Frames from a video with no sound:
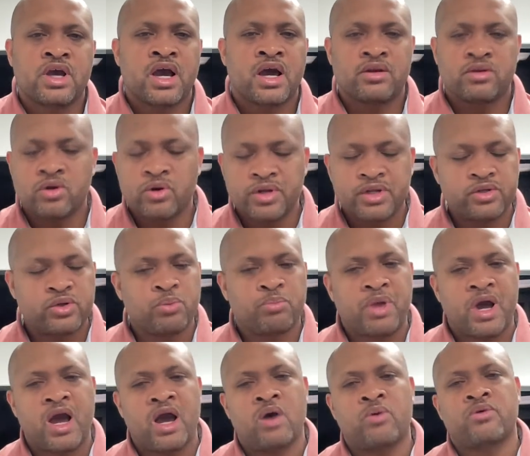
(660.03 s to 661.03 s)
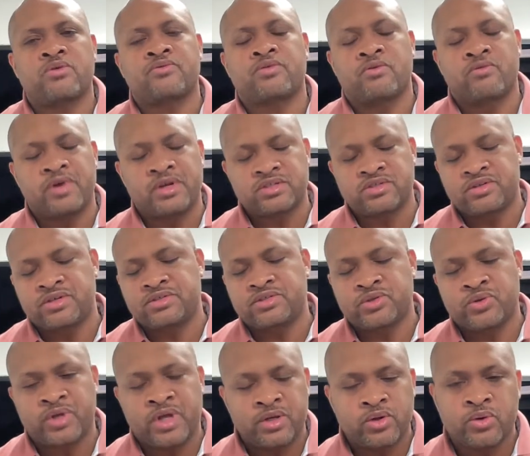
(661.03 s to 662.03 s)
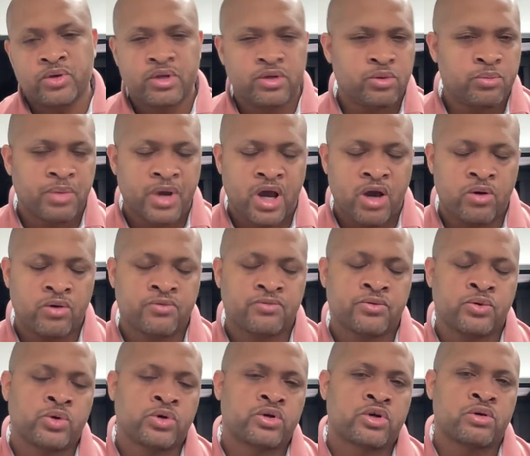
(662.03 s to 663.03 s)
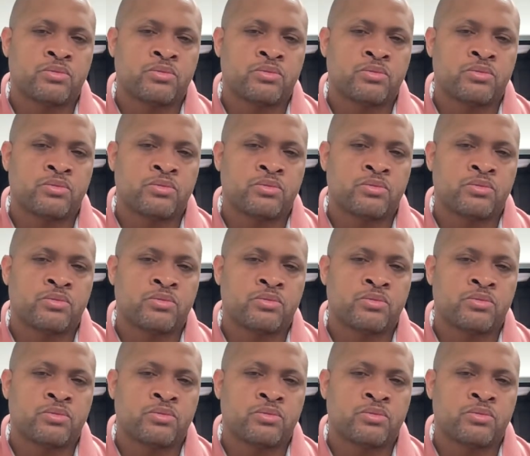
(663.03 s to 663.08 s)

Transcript: I know they do power for residential, and I know they do power for